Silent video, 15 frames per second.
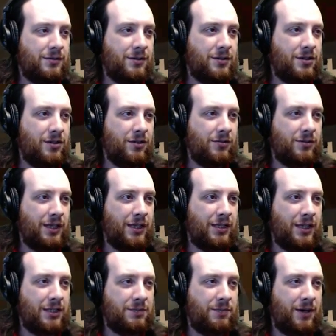the part that's
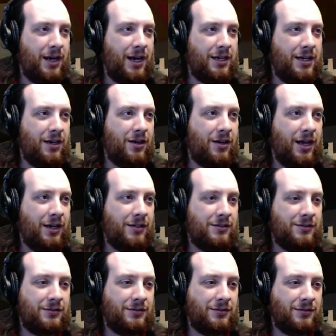making me go,
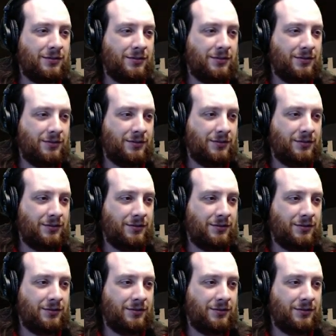okay.